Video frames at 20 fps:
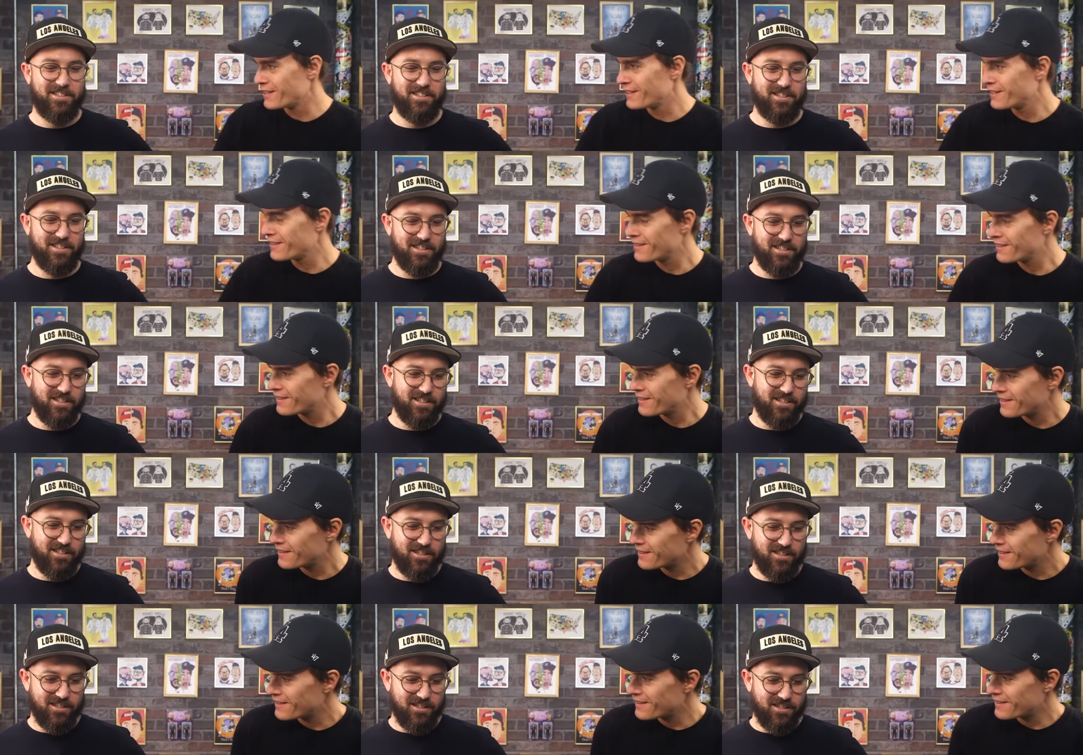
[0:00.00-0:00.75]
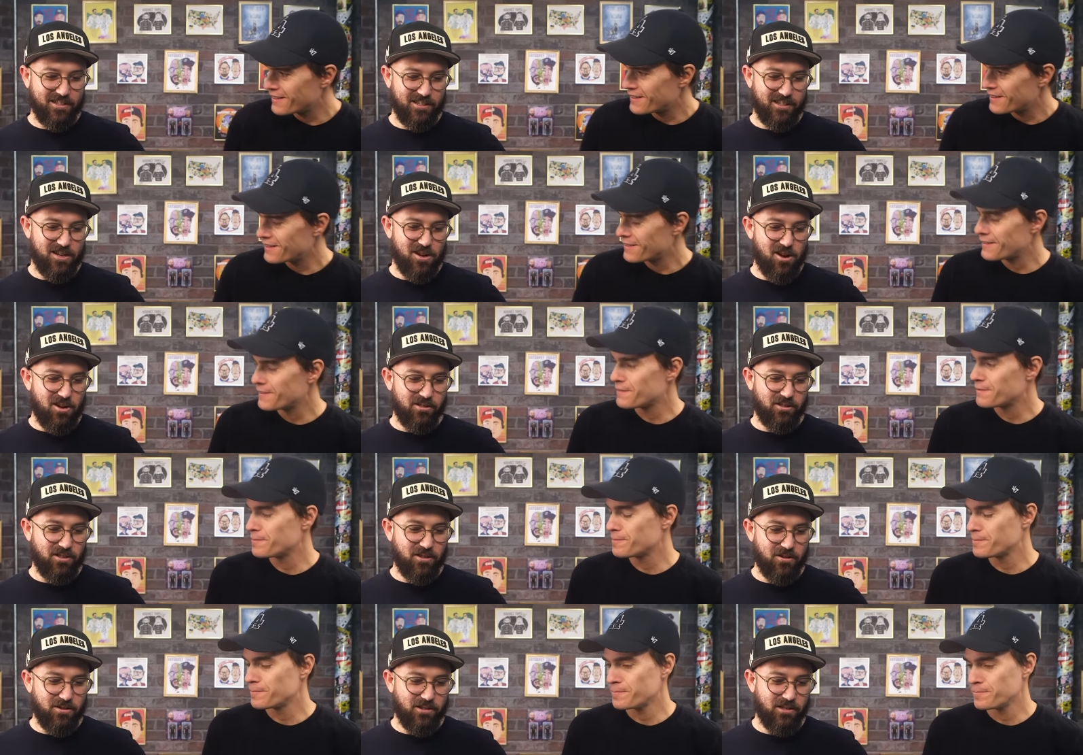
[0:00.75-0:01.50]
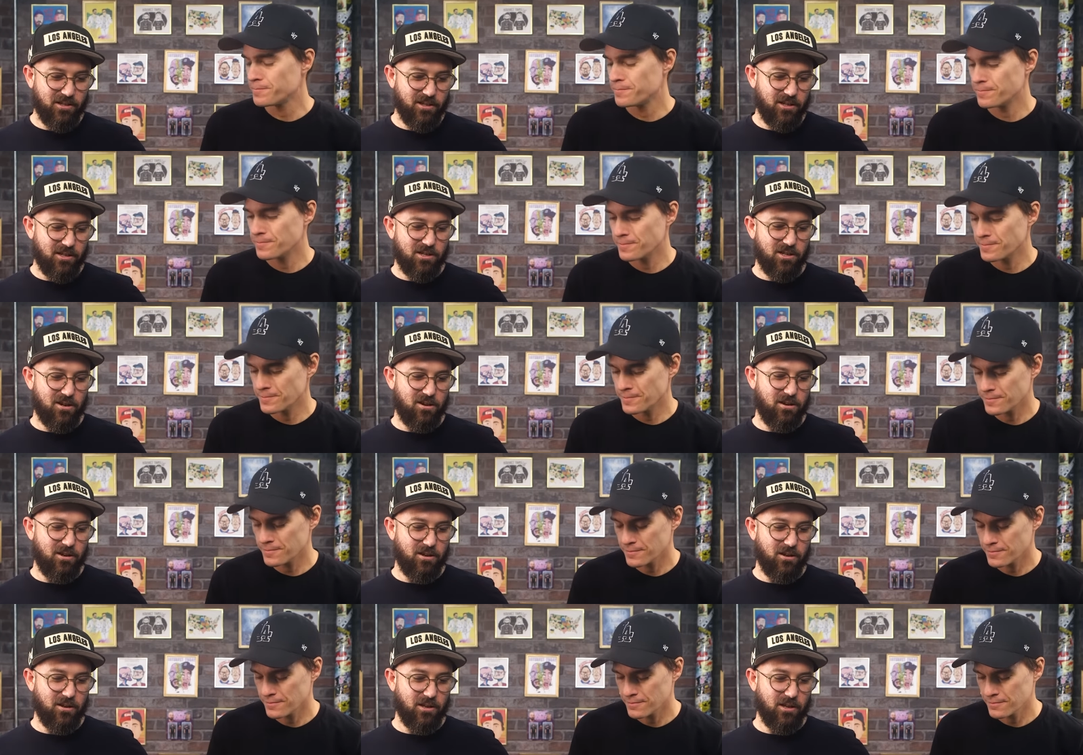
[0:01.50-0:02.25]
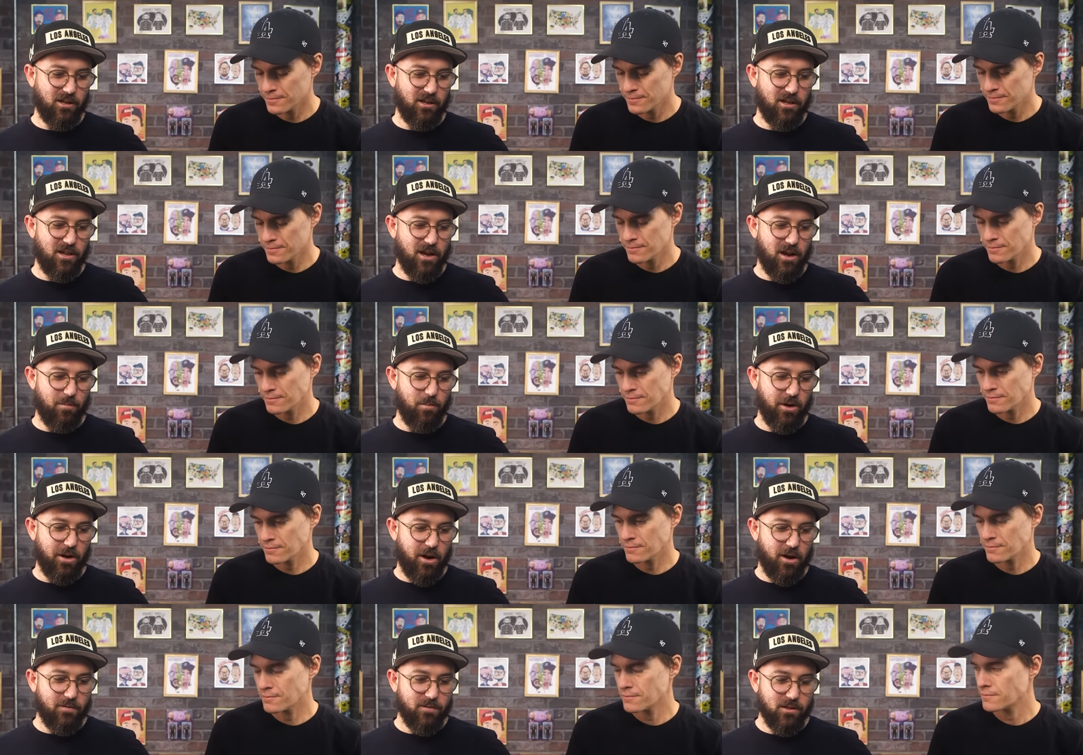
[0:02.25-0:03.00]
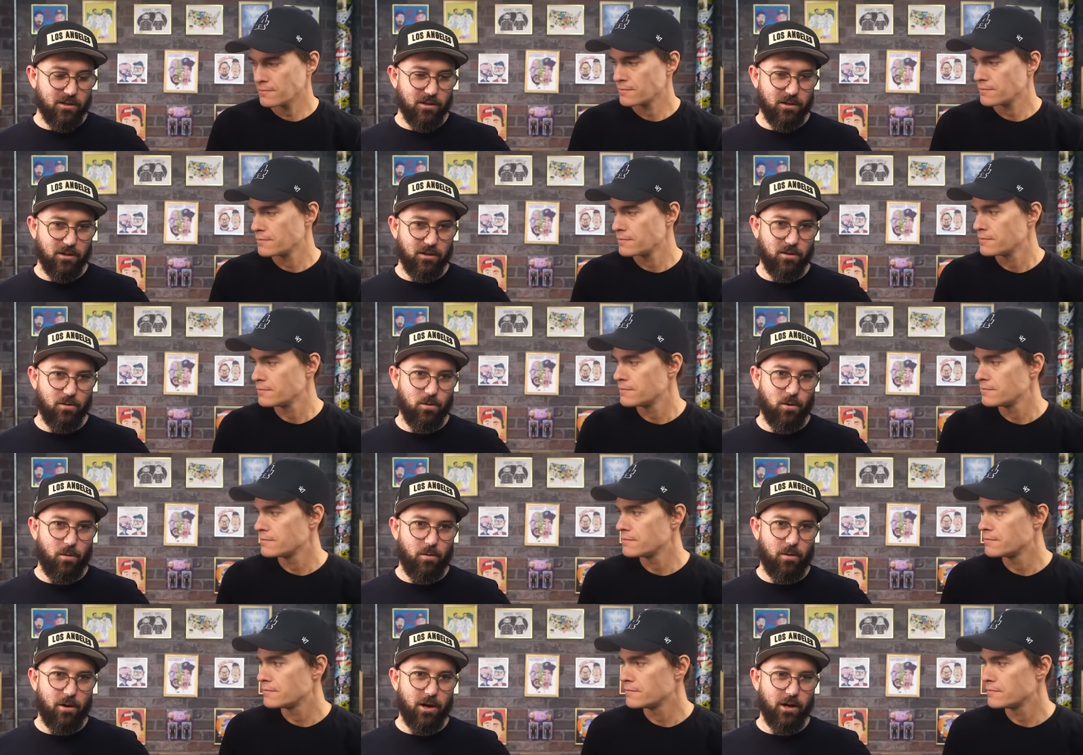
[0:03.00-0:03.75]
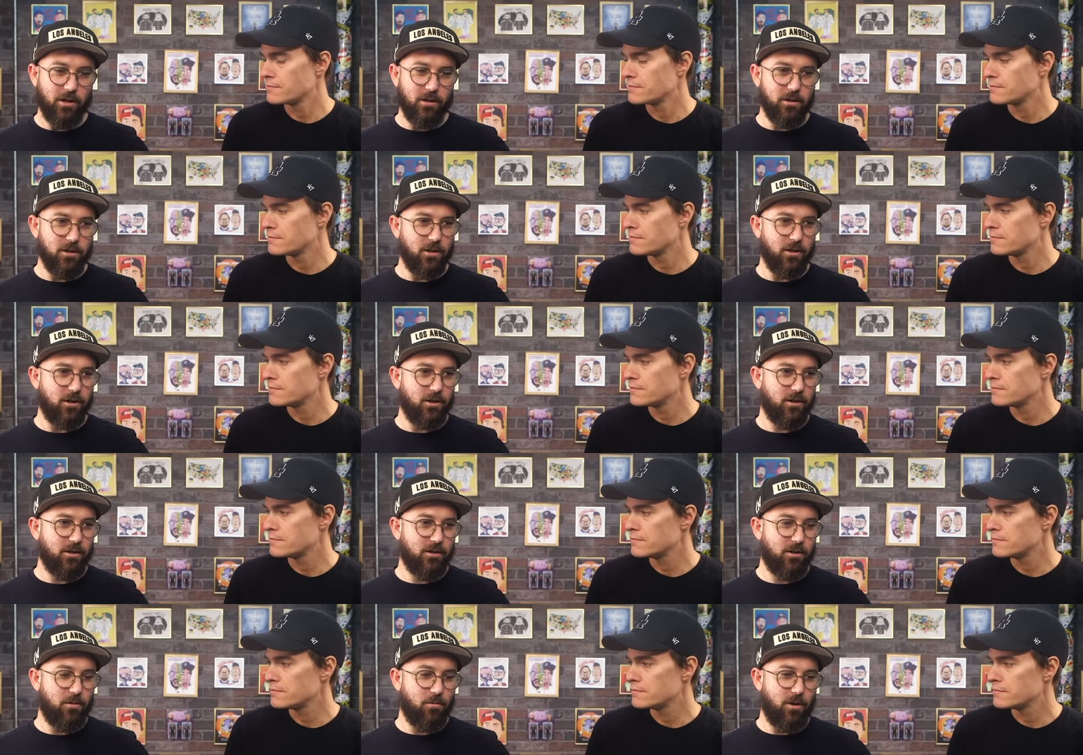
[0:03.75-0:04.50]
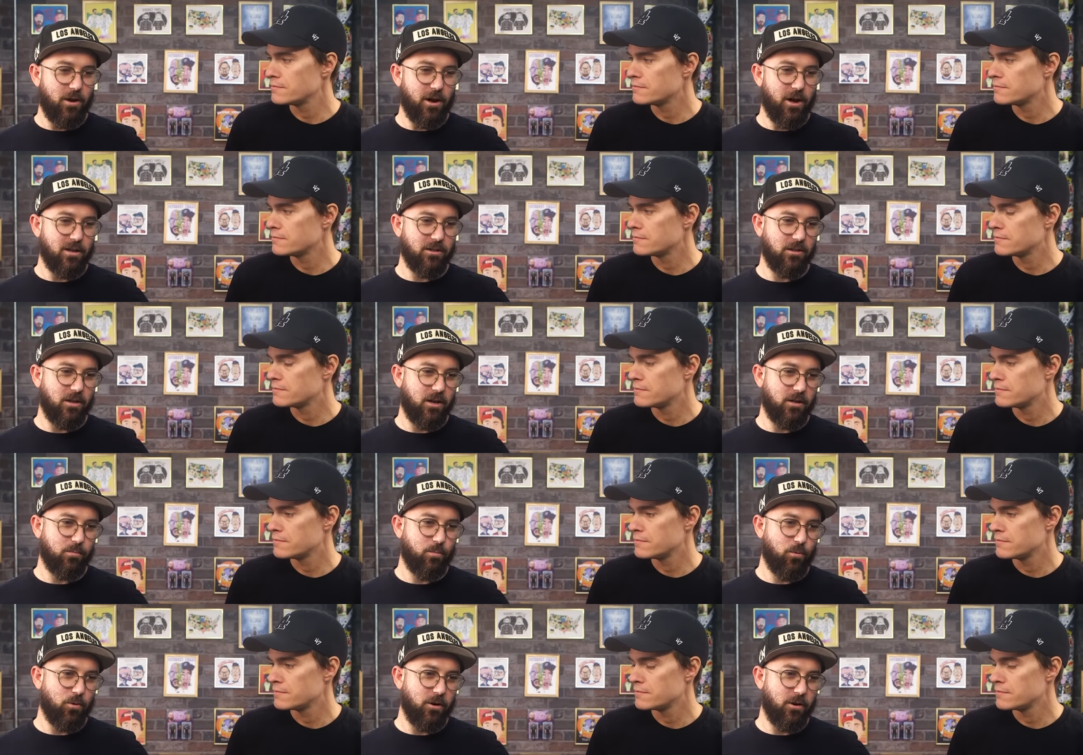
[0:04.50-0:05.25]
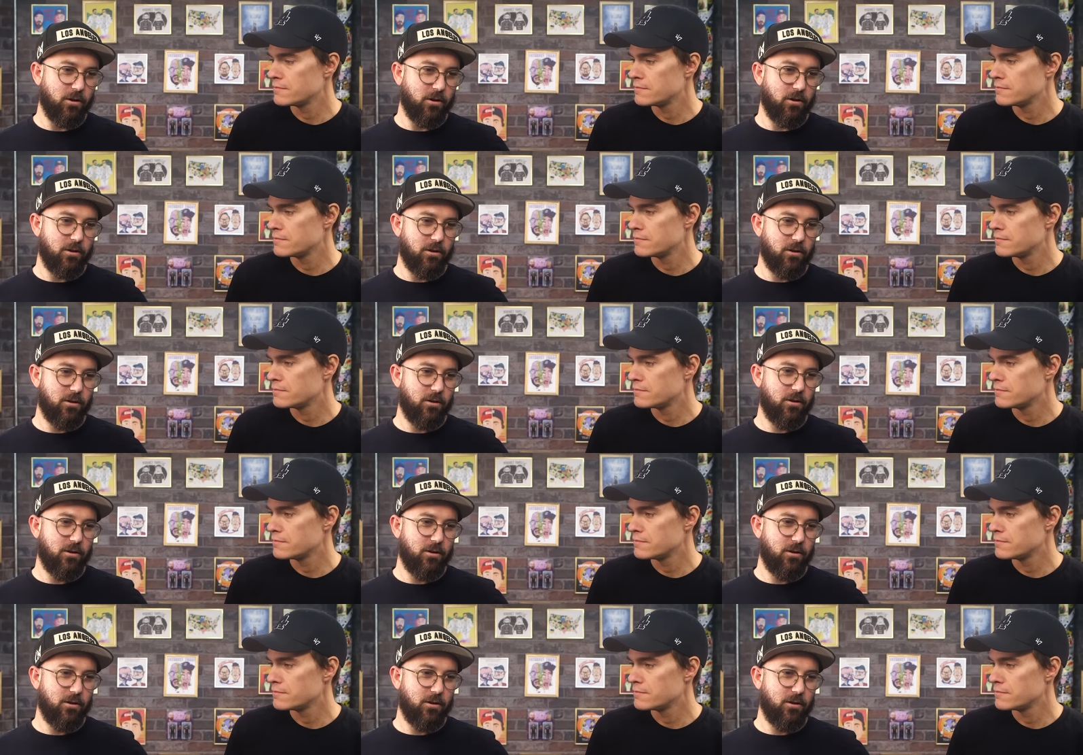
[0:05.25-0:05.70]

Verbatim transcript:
Speaker 1: it. Yeah, also it's like Sharon, like, yeah, I mean, obviously you don't want your you don't want Ozzy Osbourne